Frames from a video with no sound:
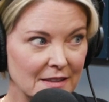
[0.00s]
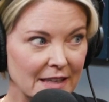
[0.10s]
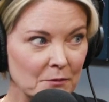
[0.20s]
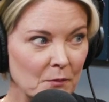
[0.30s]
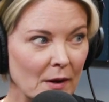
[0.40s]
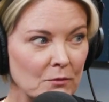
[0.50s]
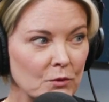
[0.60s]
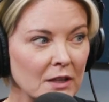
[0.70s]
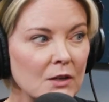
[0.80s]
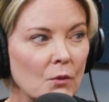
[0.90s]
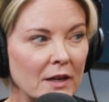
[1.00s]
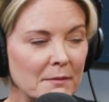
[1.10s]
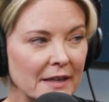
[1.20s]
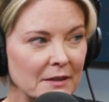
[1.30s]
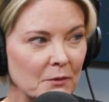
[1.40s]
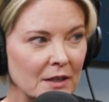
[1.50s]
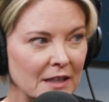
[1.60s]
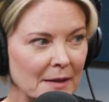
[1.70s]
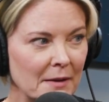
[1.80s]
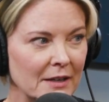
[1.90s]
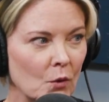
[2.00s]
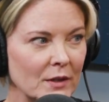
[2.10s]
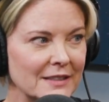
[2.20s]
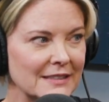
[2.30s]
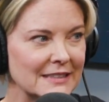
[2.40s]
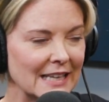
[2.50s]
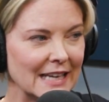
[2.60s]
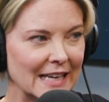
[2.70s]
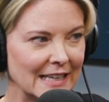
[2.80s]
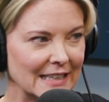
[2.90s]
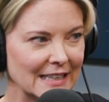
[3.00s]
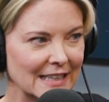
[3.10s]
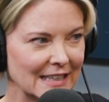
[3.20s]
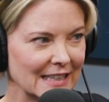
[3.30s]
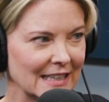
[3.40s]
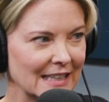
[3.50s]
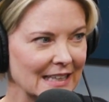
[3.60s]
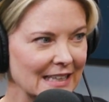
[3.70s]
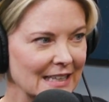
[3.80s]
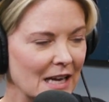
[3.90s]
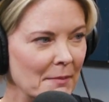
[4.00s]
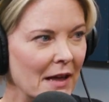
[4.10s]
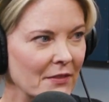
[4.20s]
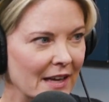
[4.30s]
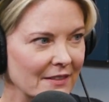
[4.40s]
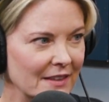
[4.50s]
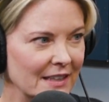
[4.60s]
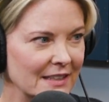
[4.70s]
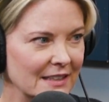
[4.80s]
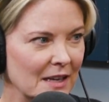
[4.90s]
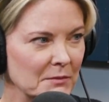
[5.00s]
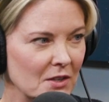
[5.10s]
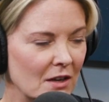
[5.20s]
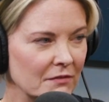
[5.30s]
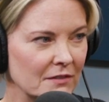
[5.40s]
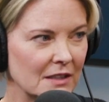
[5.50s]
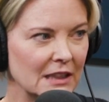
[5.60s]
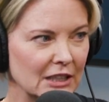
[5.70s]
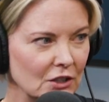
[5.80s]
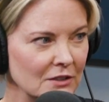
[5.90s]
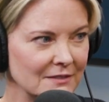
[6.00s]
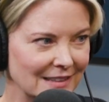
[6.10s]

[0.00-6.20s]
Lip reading: And really, what am I going to say about that comes off clear?